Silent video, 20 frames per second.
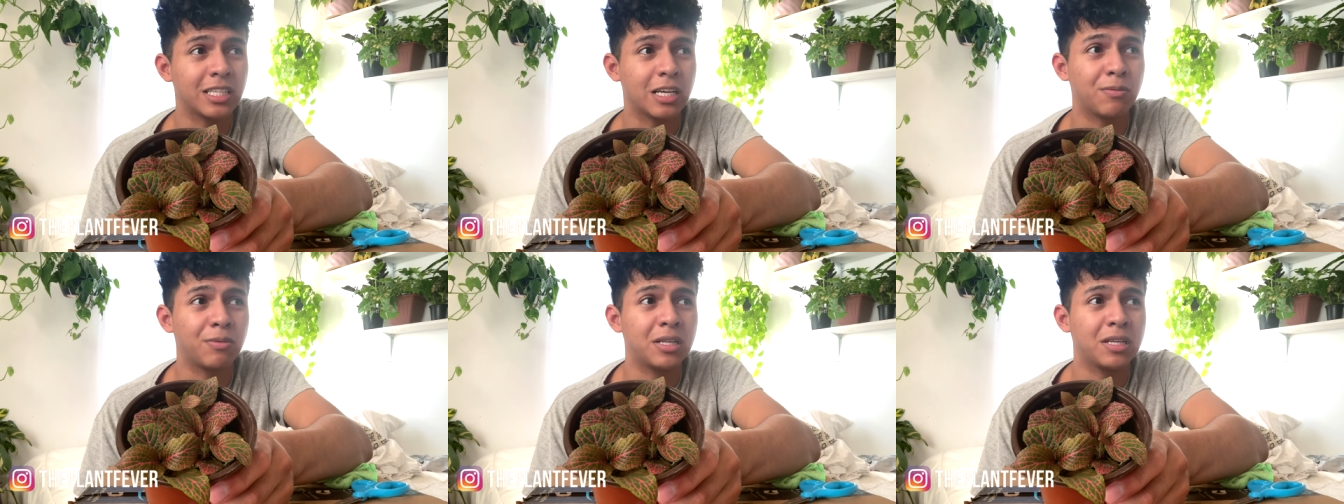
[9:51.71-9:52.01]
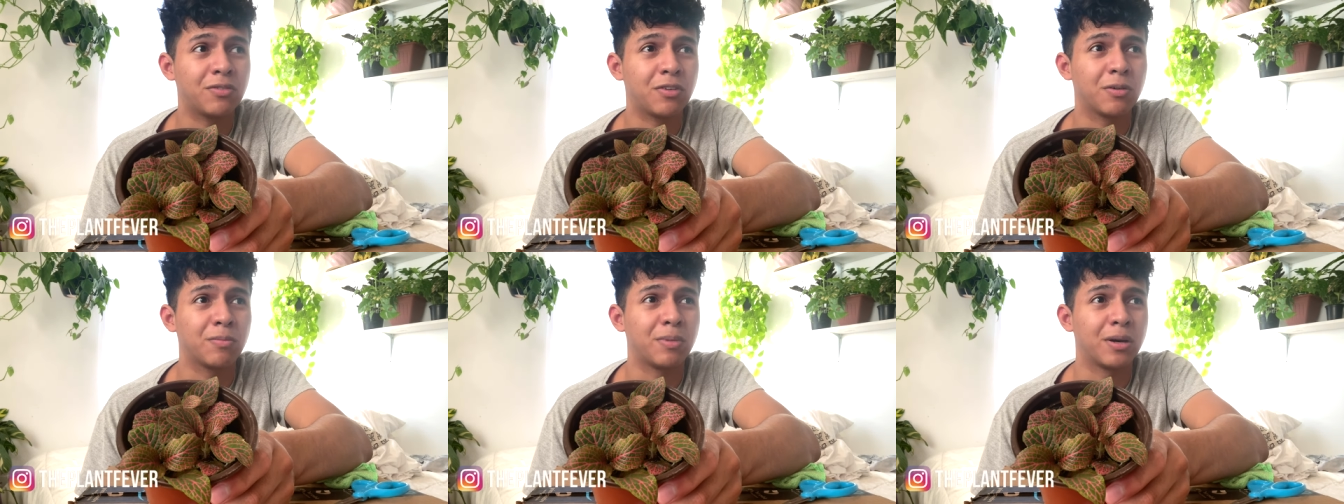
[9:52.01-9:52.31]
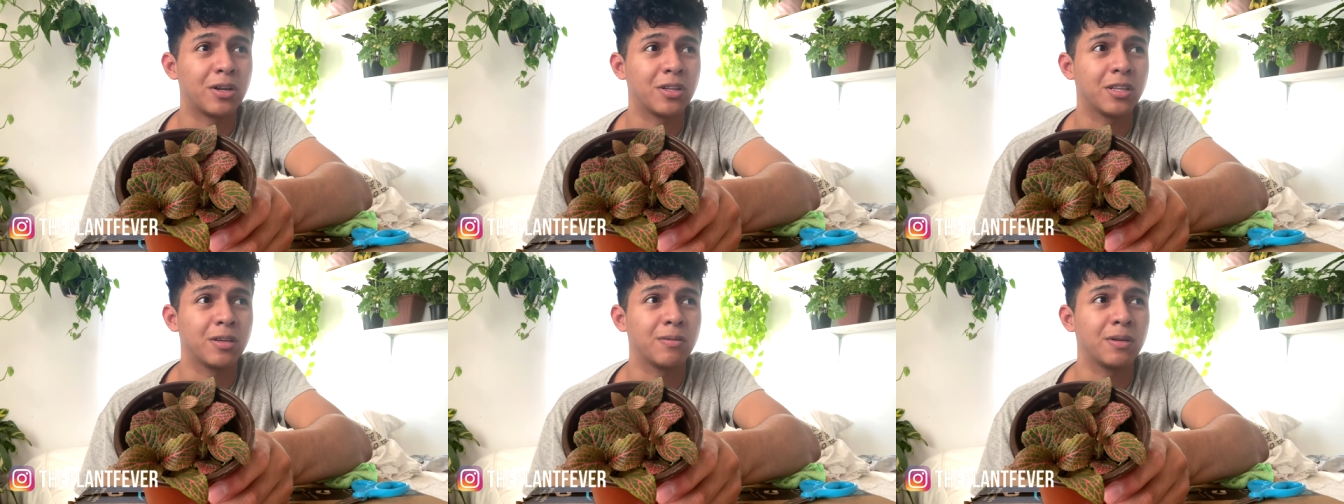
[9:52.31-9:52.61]
i believe are
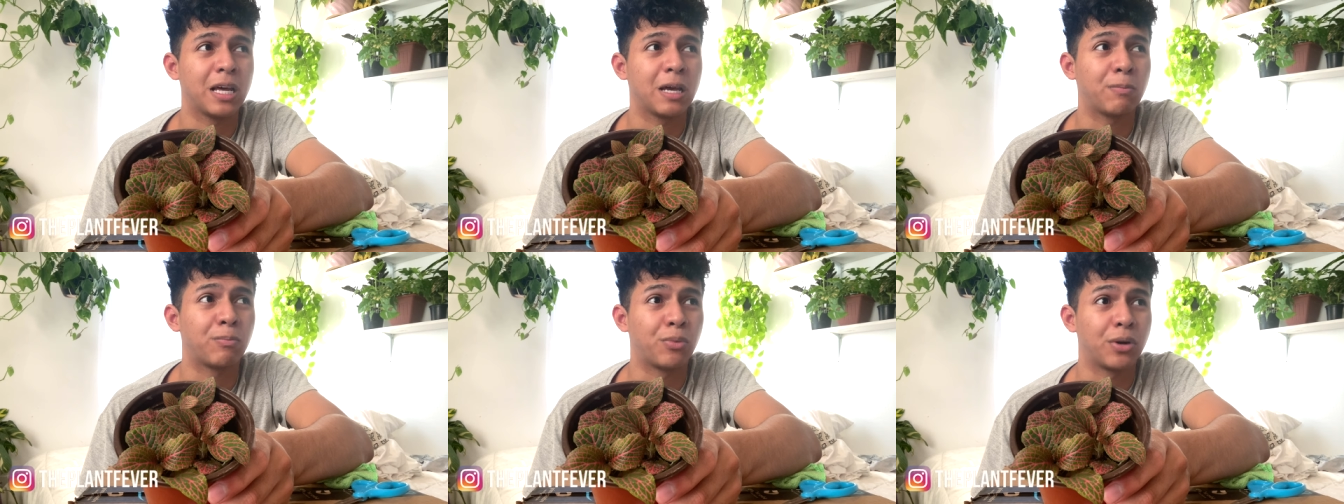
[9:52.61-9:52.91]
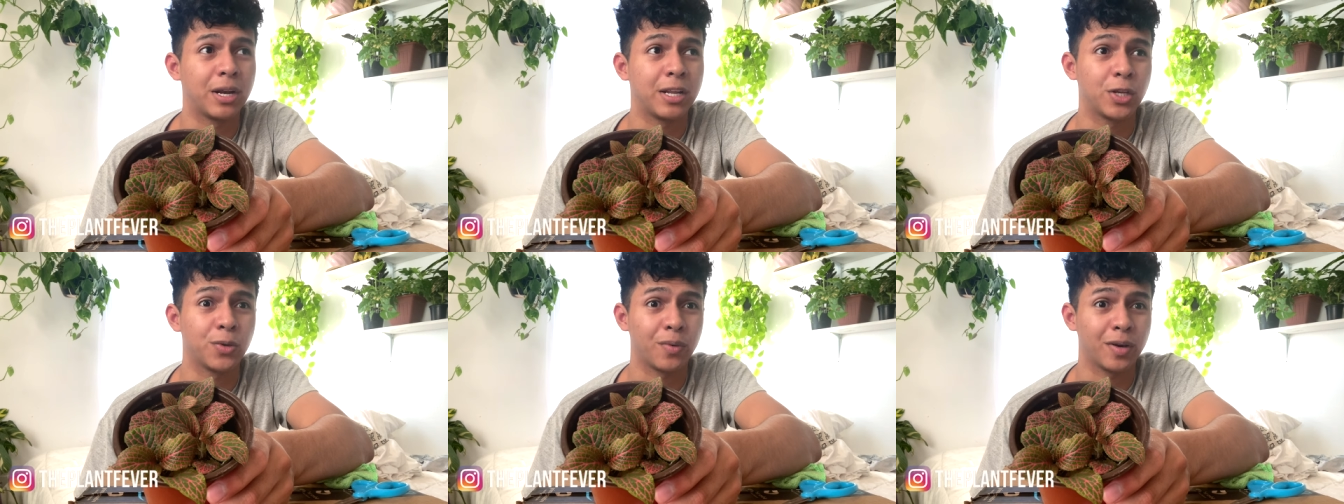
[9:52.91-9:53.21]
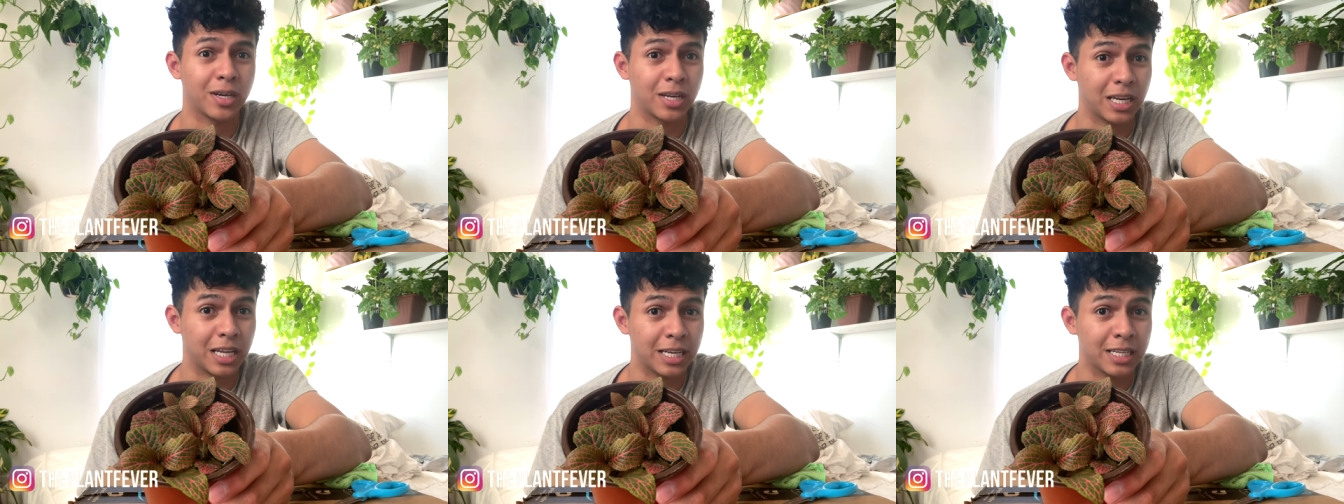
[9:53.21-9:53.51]
better than like bright
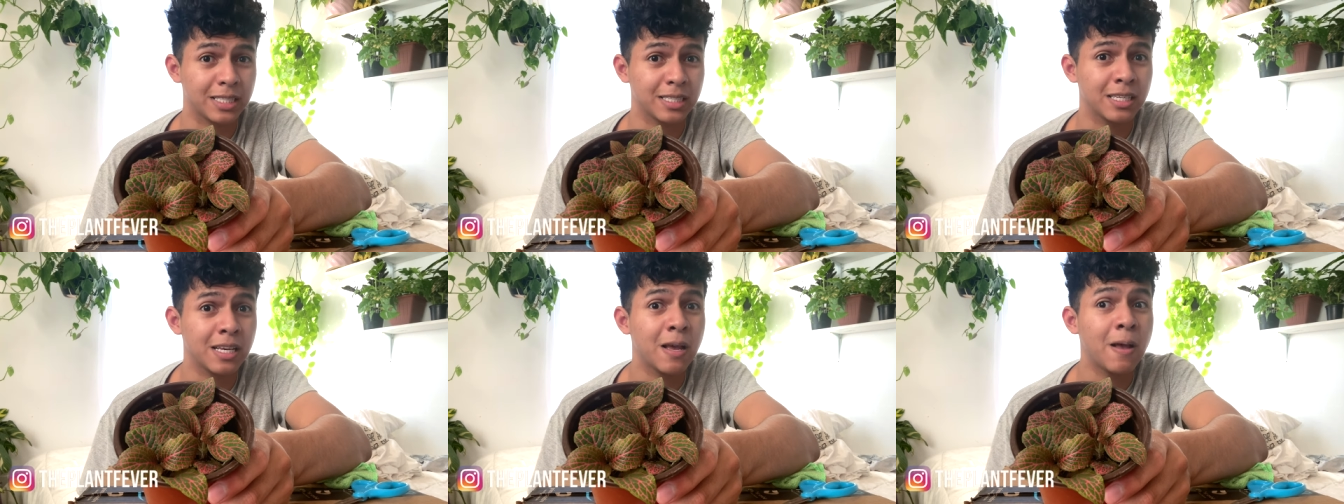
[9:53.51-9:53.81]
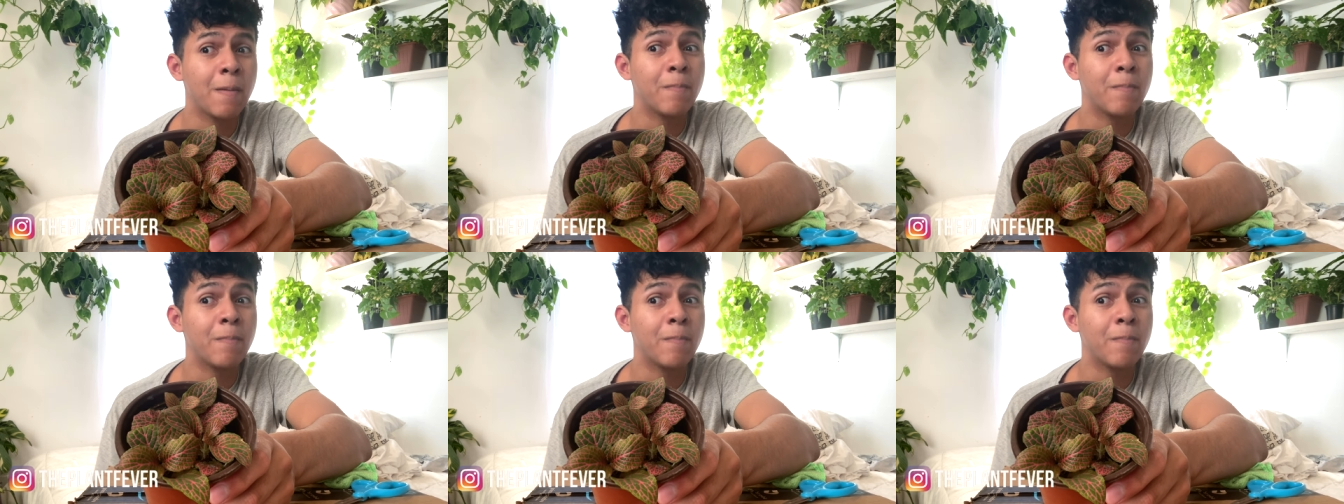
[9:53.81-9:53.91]
direct lights